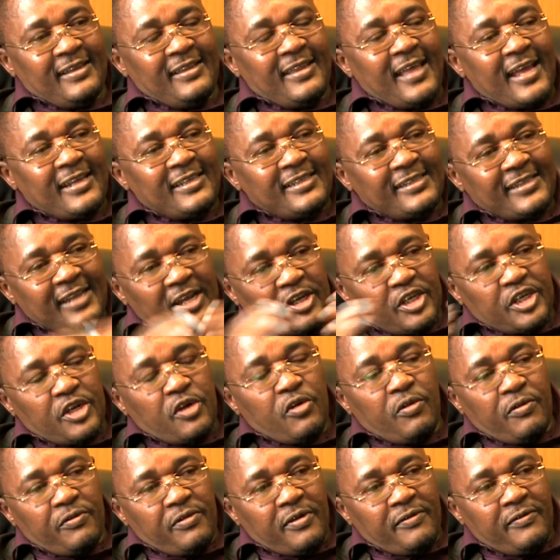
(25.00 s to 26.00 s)
that
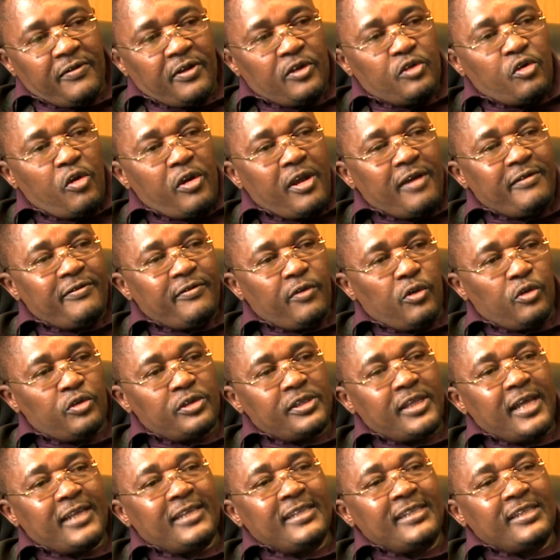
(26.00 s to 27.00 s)
section of the Victoria
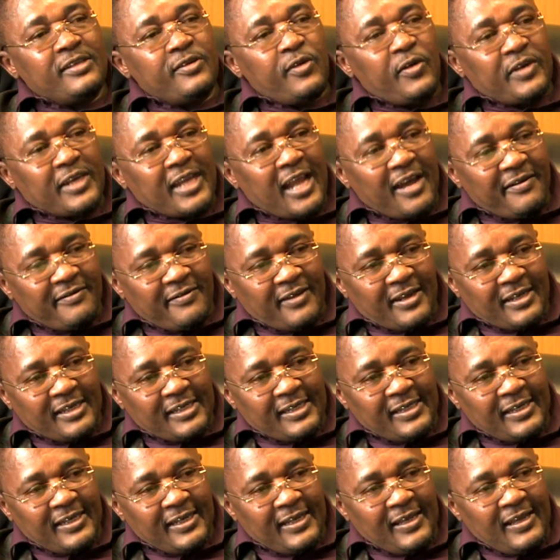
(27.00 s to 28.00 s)
Falls that is not
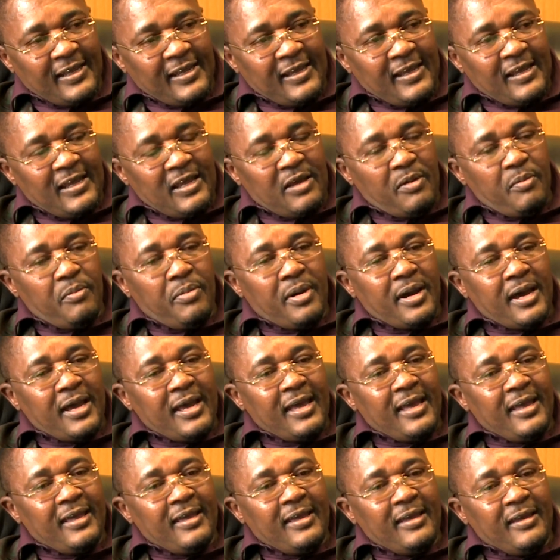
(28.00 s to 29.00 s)
governed
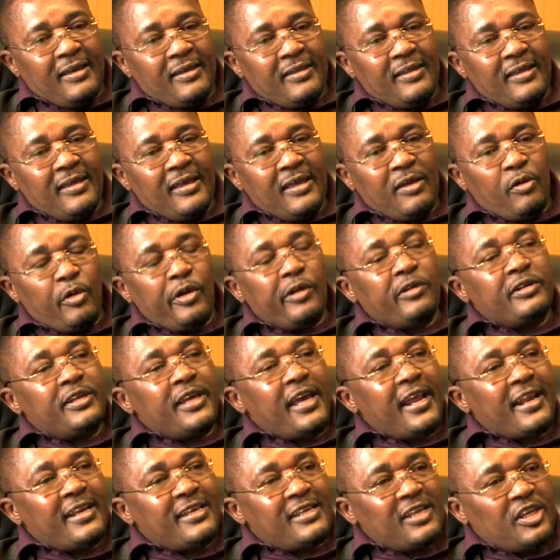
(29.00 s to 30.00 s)
by the World
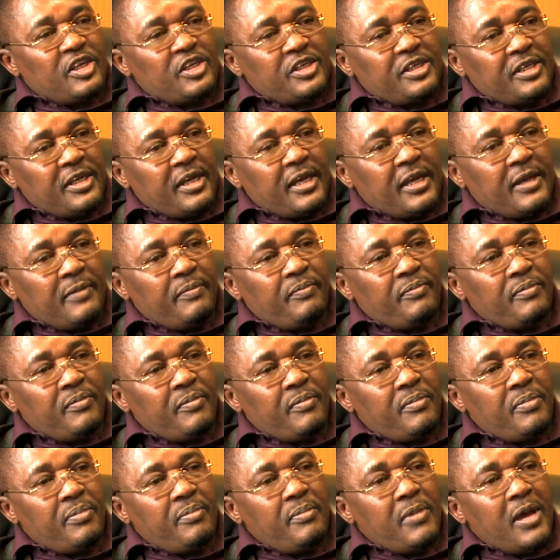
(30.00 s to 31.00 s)
Heritage
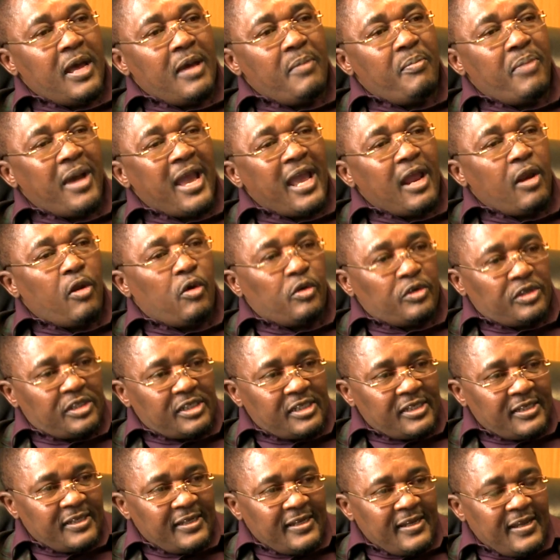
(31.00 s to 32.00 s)
uh,
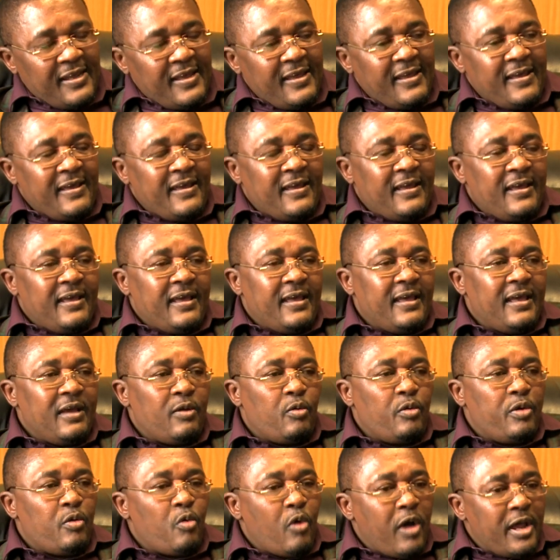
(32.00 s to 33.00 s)
bylaws. Uh,
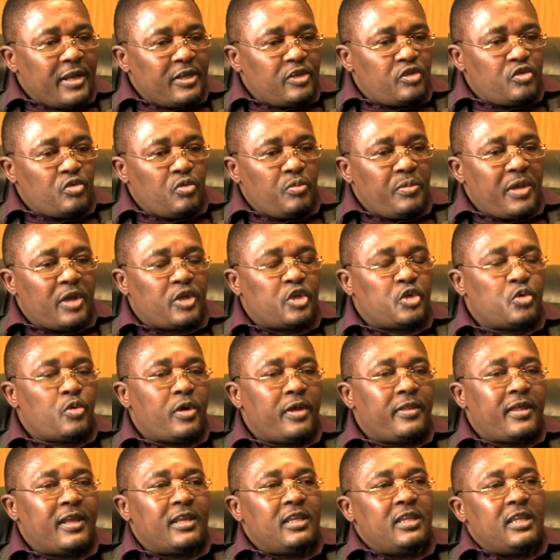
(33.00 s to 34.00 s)
uh, we want to make
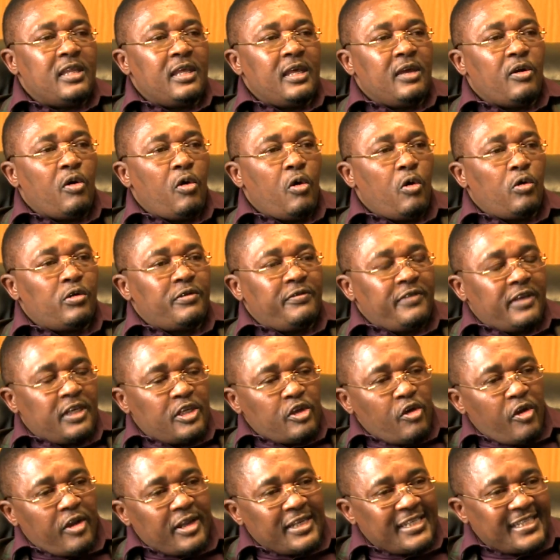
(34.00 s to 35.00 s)
sure that the old
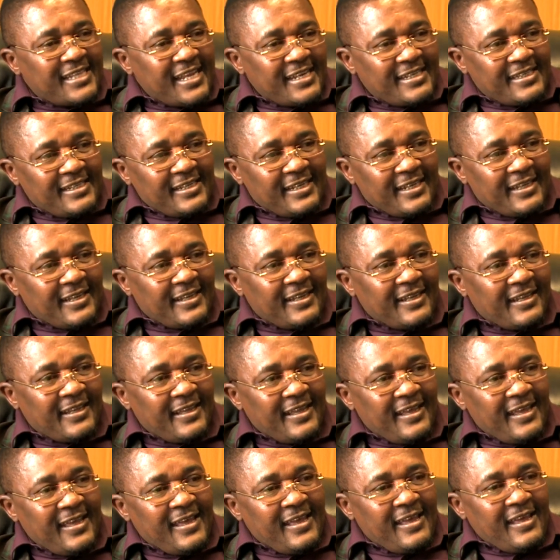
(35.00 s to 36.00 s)
Victorian setting,
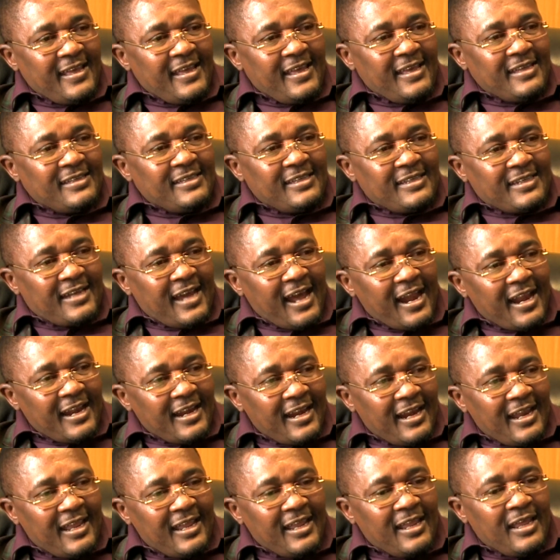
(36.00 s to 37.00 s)
as it
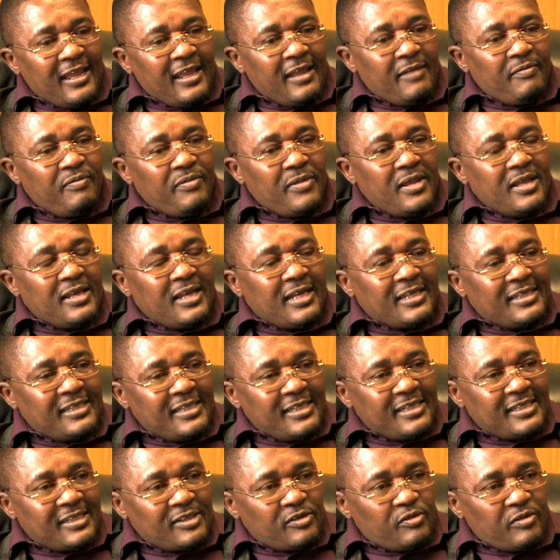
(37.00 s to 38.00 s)
currently
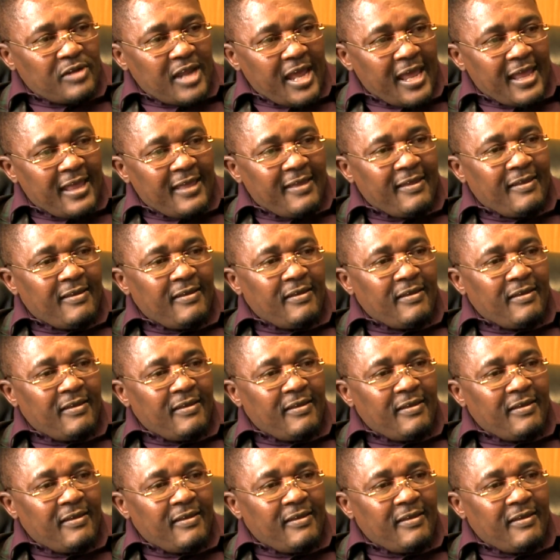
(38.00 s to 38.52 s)
exists today,